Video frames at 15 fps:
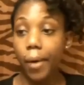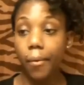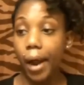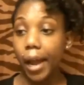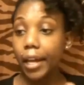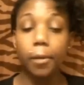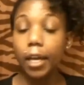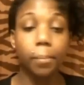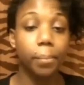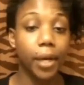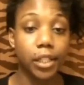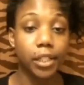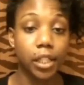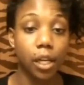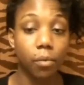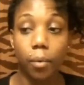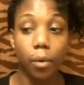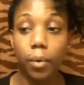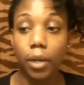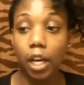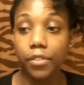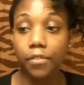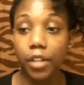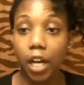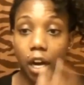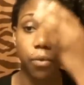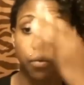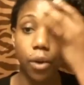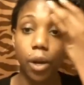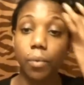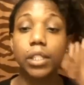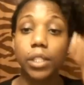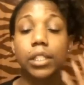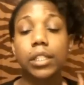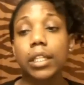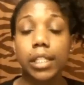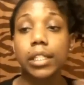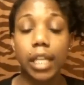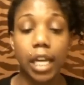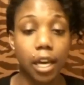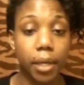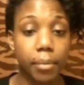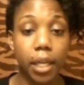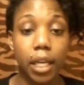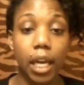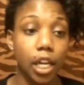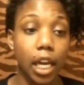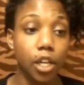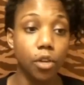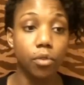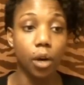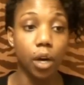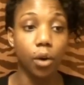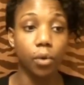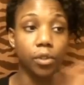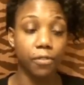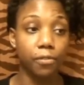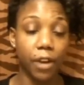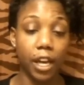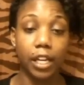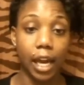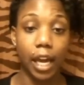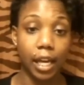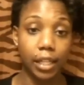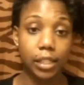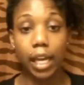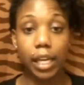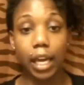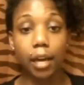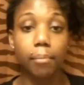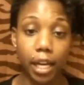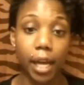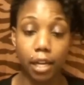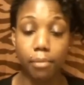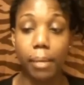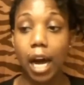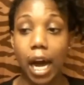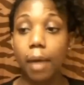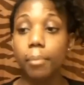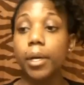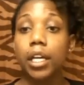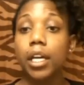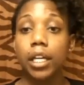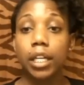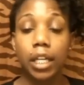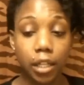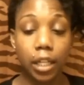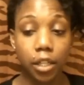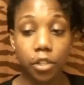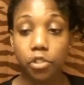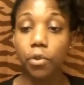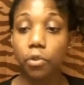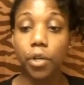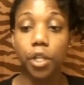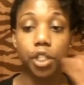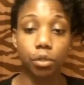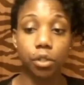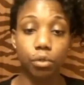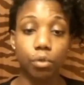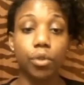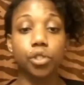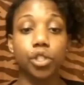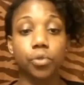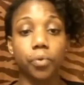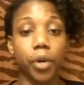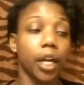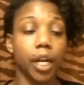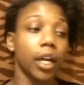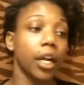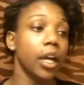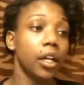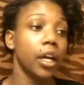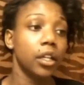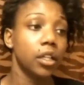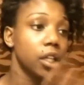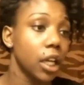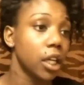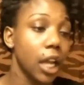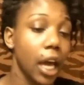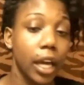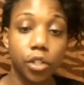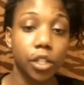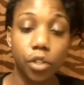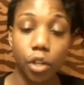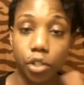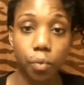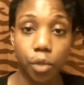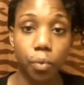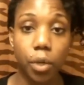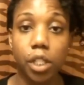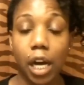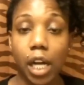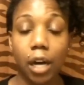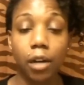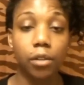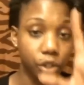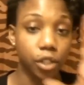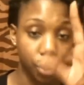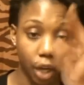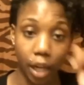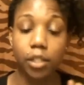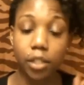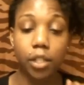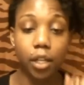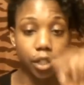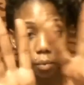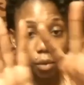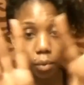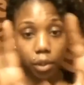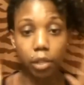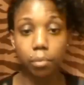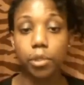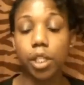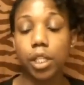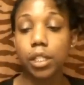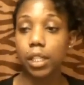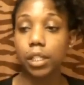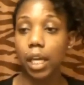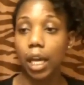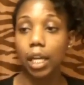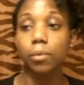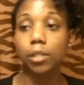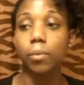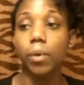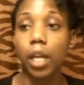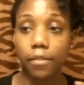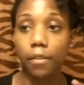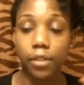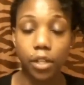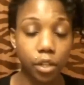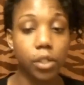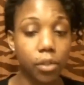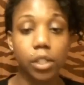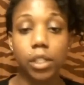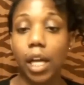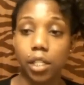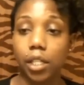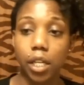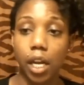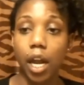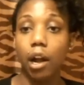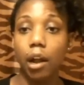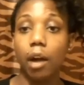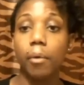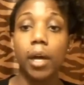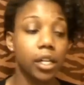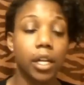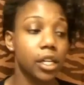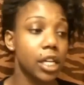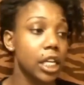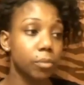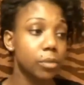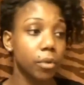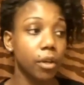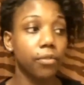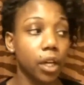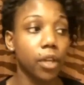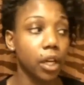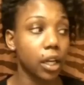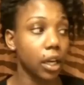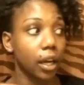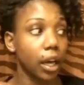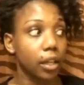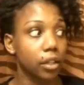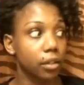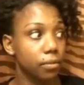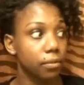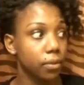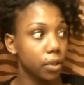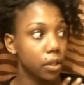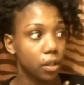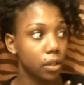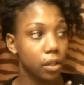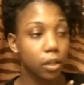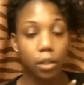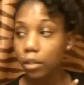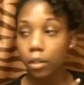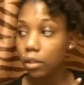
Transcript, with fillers: All right, it picks up where we left off, where we see Tammy and, you know, the fake-ass Tam Betty Bob getting into it. She threw a drink. Looked like, you know, she reached out and tried to touch her with them Jesus hands or whatever, and, you know, snatched her hair up. Dee Smith looking like, the fuck?